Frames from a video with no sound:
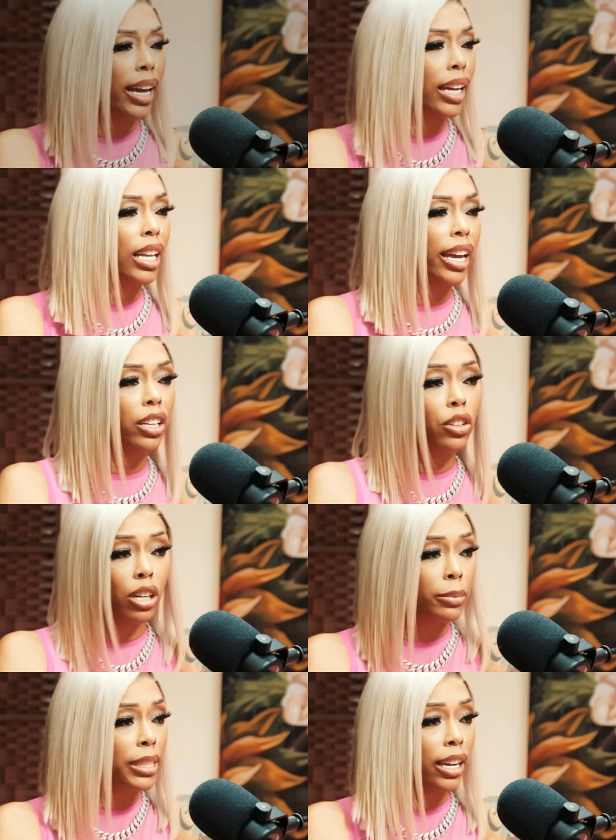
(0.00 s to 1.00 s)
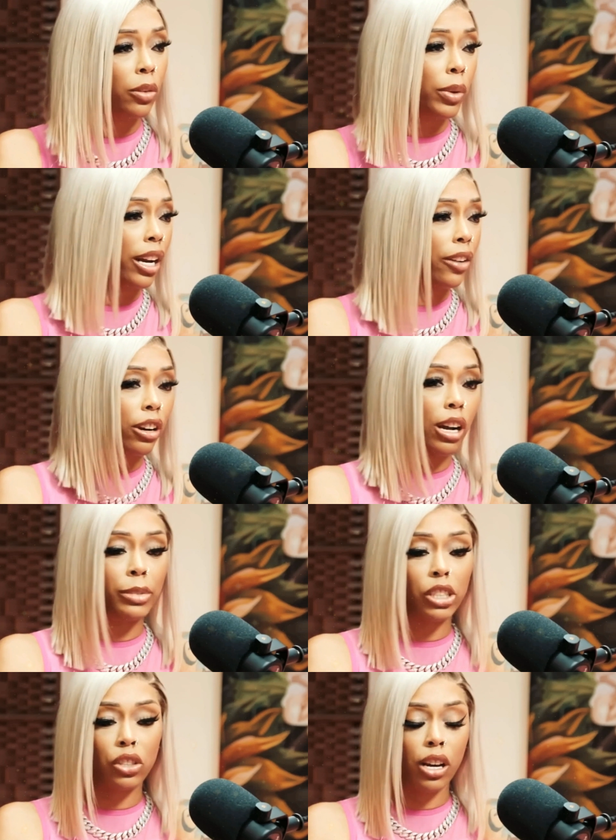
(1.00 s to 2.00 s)
now he's being investigated for
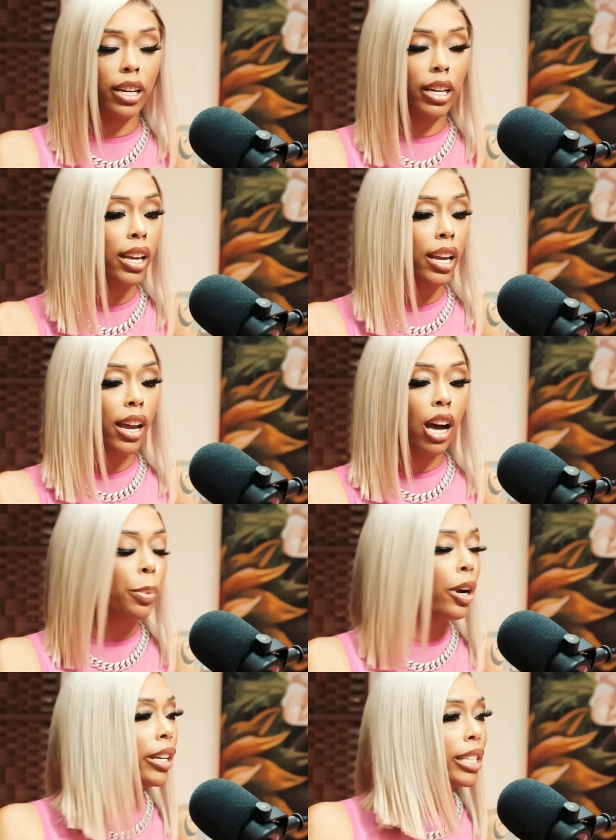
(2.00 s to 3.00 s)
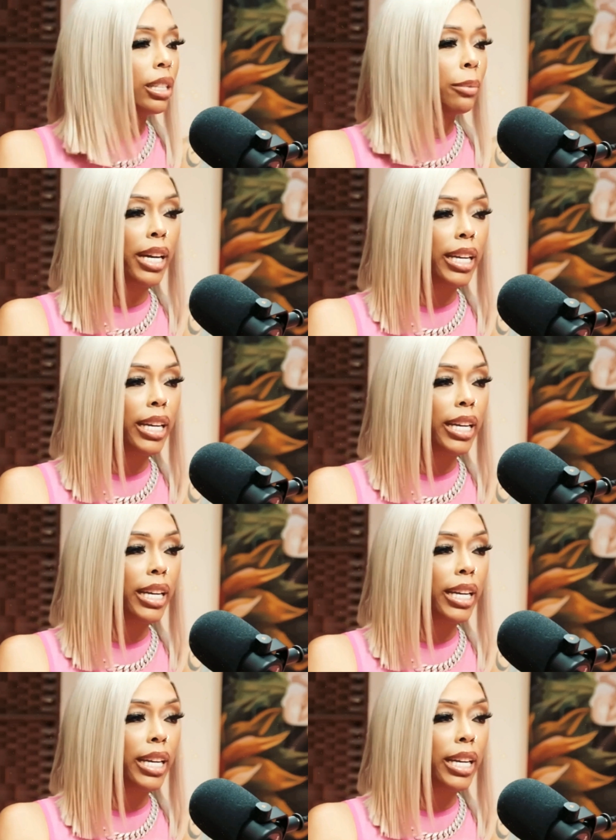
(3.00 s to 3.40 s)
potential evidence tampering